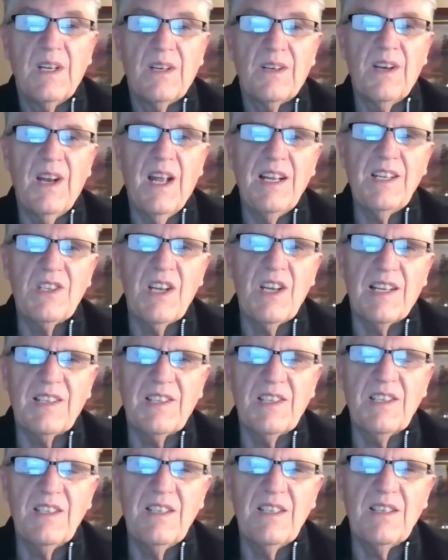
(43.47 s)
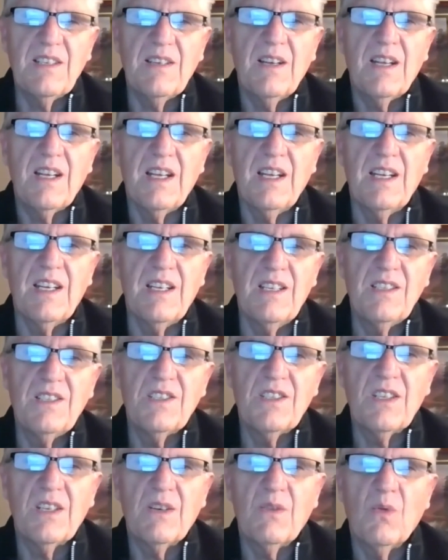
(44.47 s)
Tonight's lesson
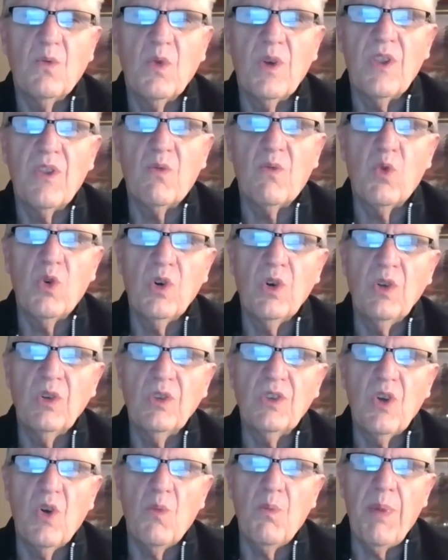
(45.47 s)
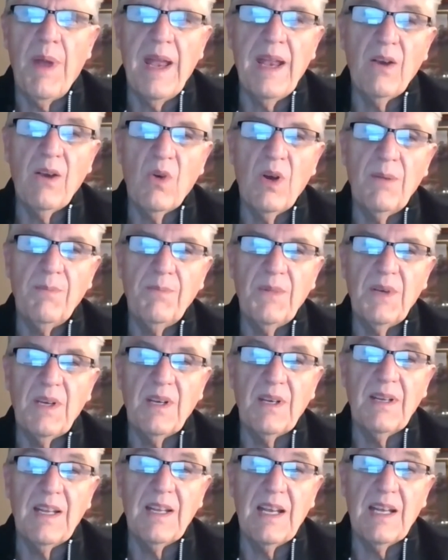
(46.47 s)
is, will the world go bankrupt
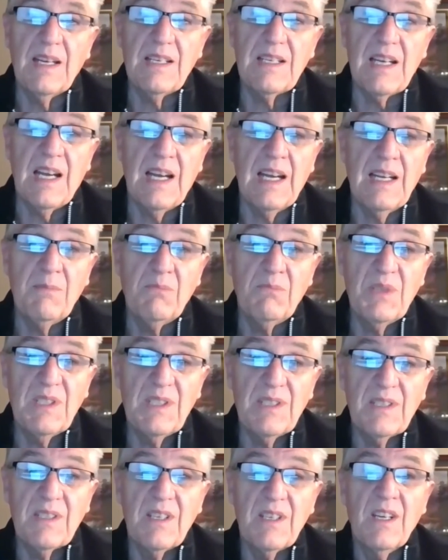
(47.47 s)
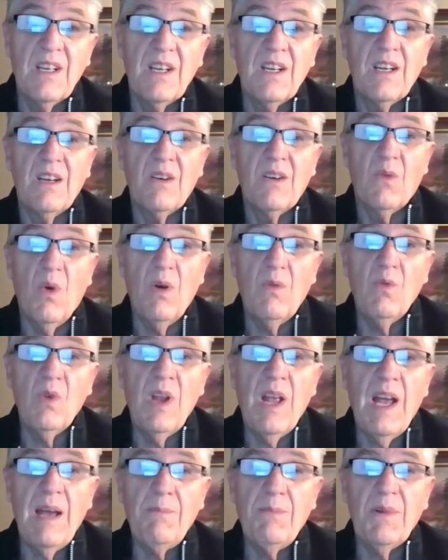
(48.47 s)
in the end times? What will
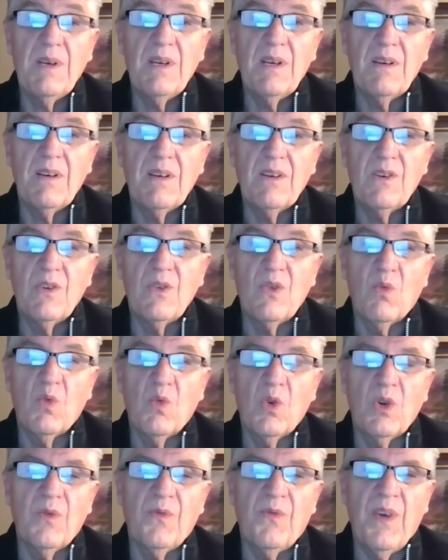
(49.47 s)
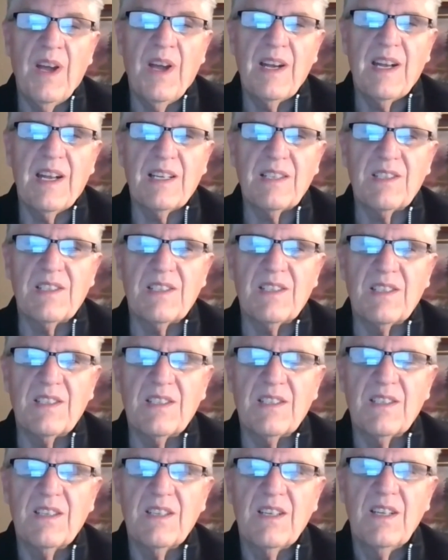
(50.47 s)
happen to the world
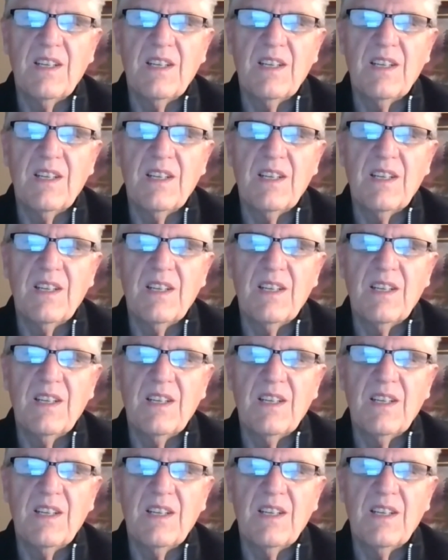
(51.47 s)
finances?